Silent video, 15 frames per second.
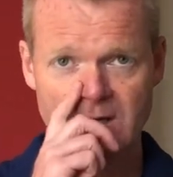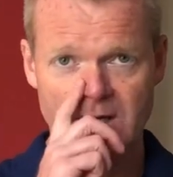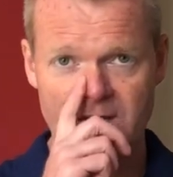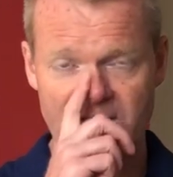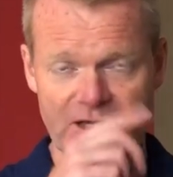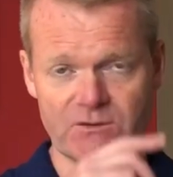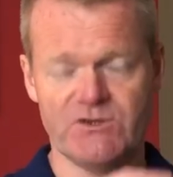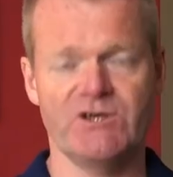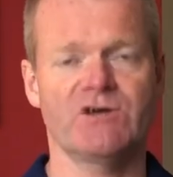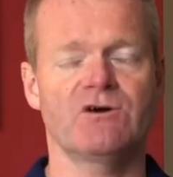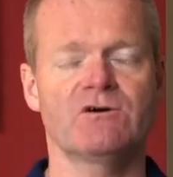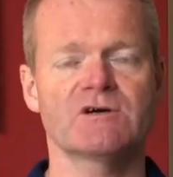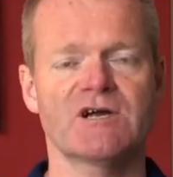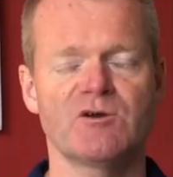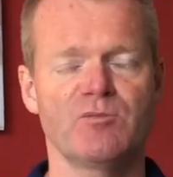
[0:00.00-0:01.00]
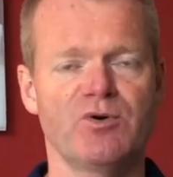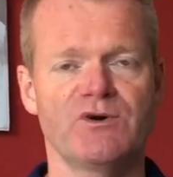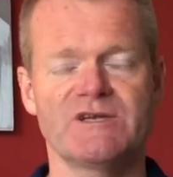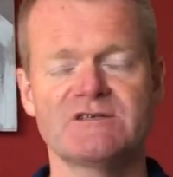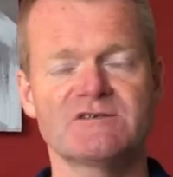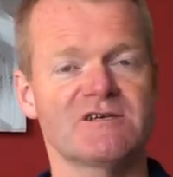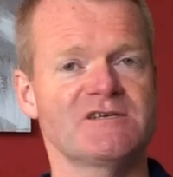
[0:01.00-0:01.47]
Now, you can't go put in
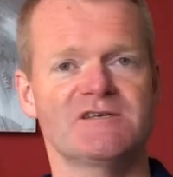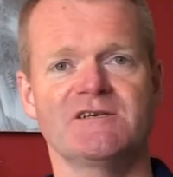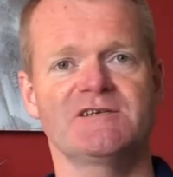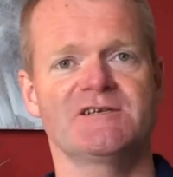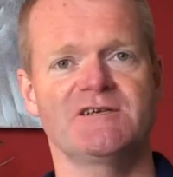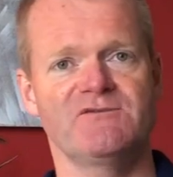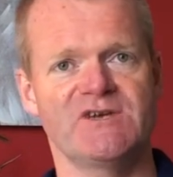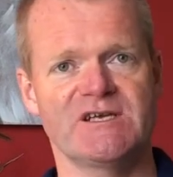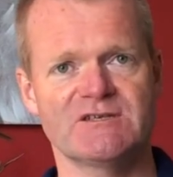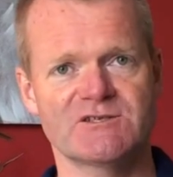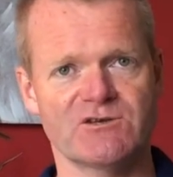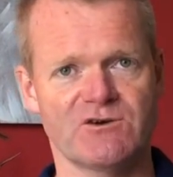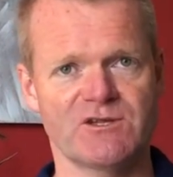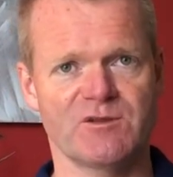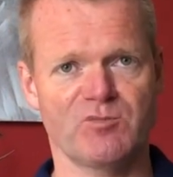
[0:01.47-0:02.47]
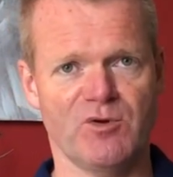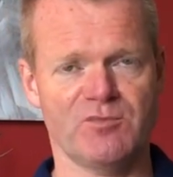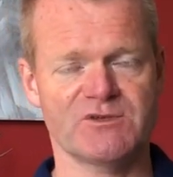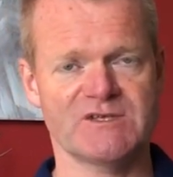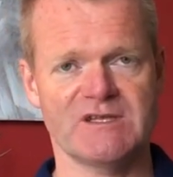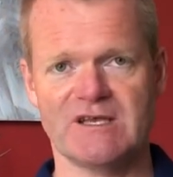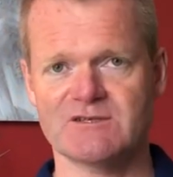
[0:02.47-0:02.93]
CCTV inside the
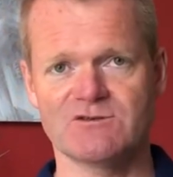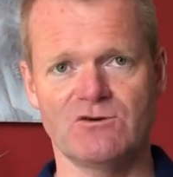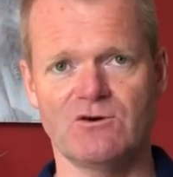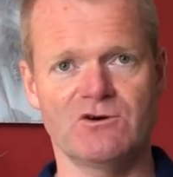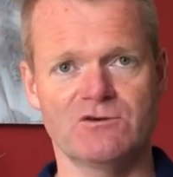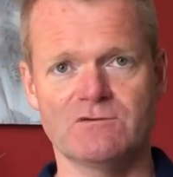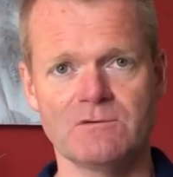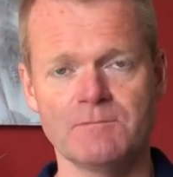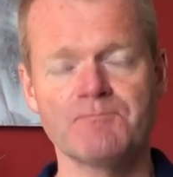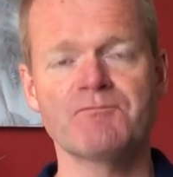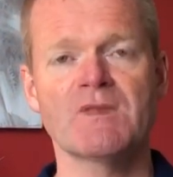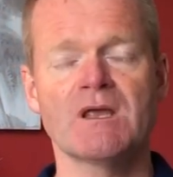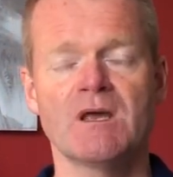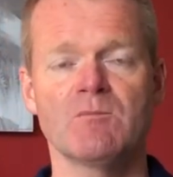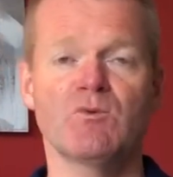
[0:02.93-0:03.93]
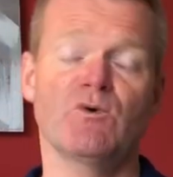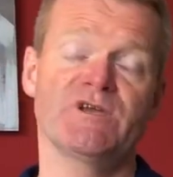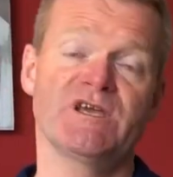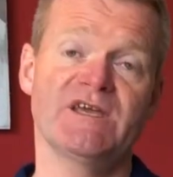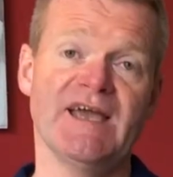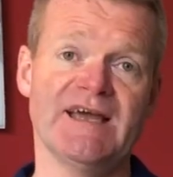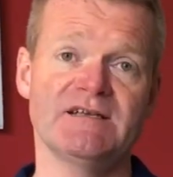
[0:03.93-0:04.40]
property, that's not on. But what you
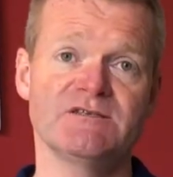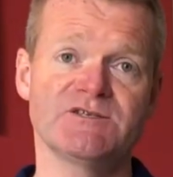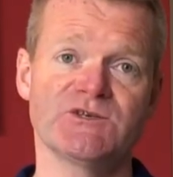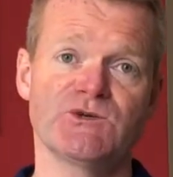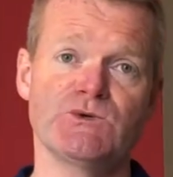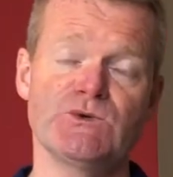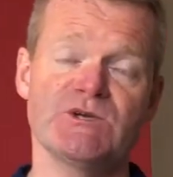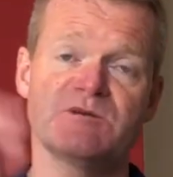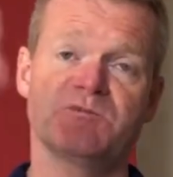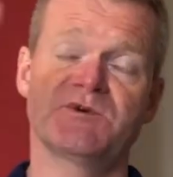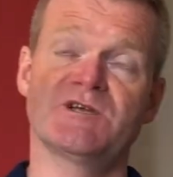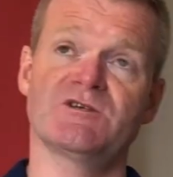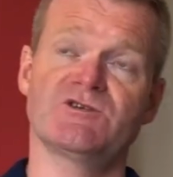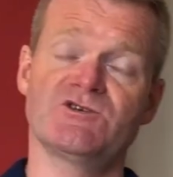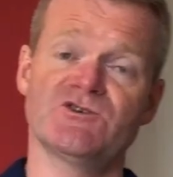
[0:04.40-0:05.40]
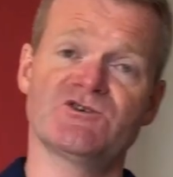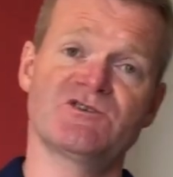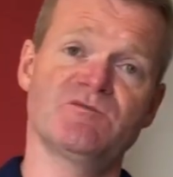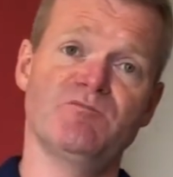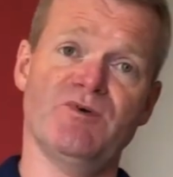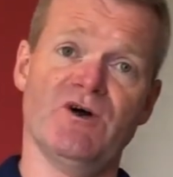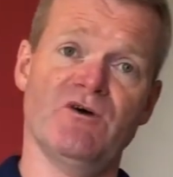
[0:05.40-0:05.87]
can do is put it just
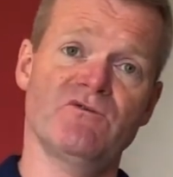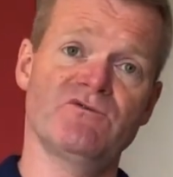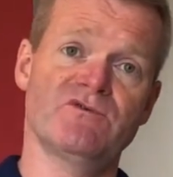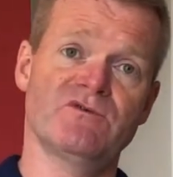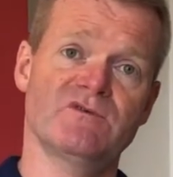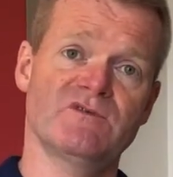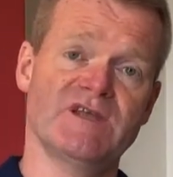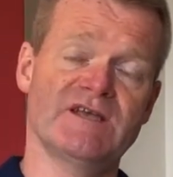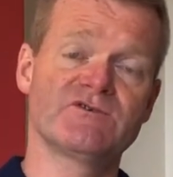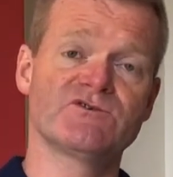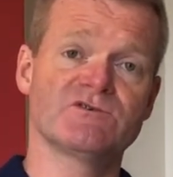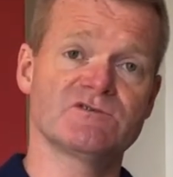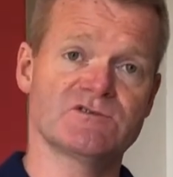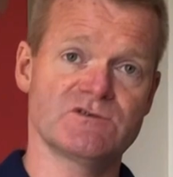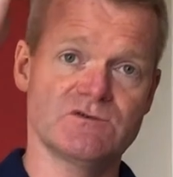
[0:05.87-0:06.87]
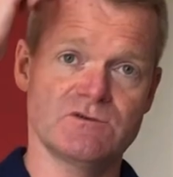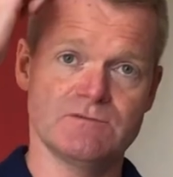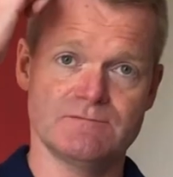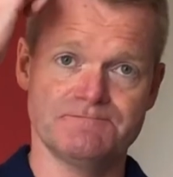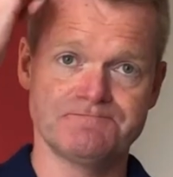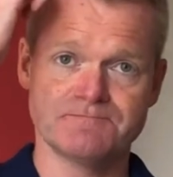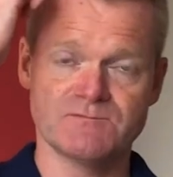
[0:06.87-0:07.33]
above the entrance door,
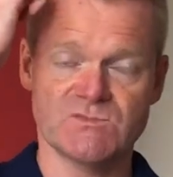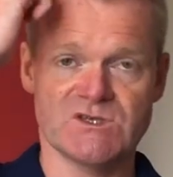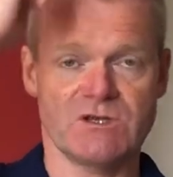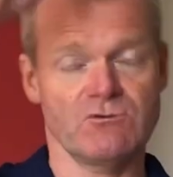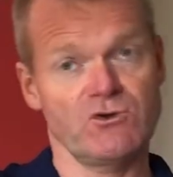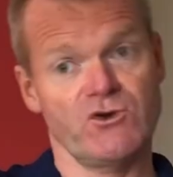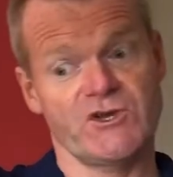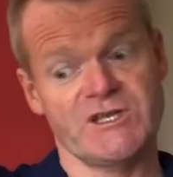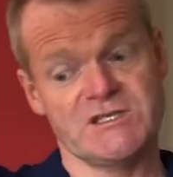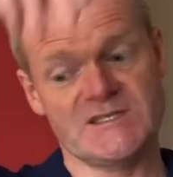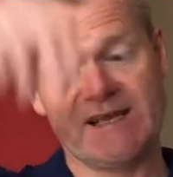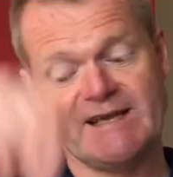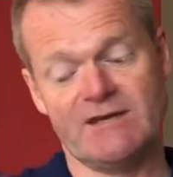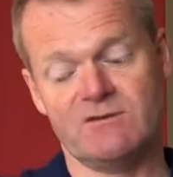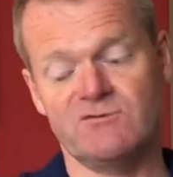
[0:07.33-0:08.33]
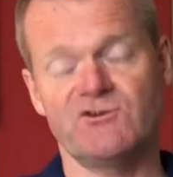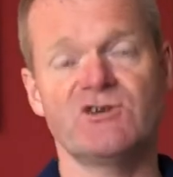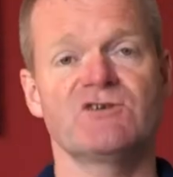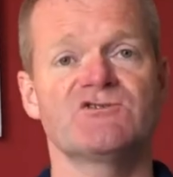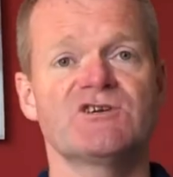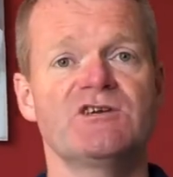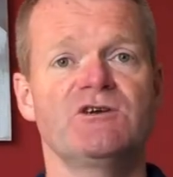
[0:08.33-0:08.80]
you know, looking down so you can
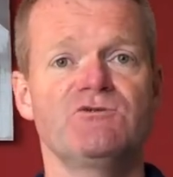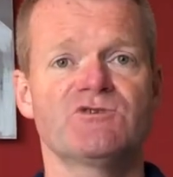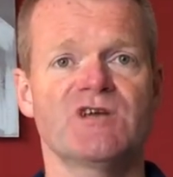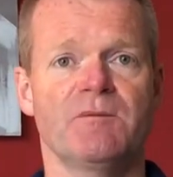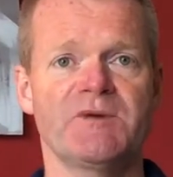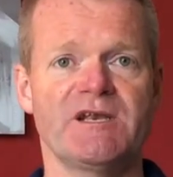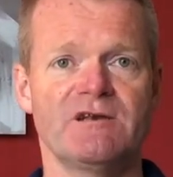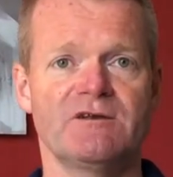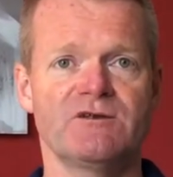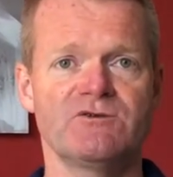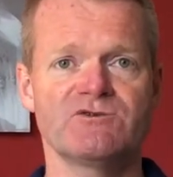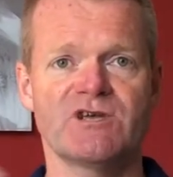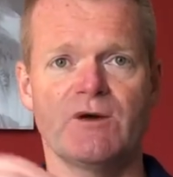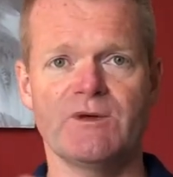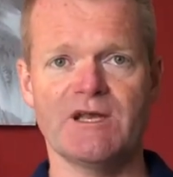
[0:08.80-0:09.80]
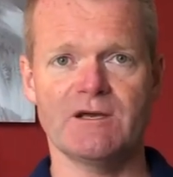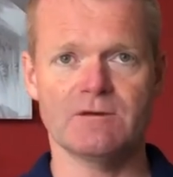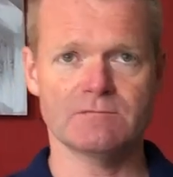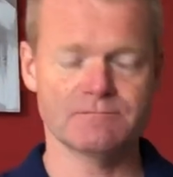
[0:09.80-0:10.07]
see who's coming in and who's going out.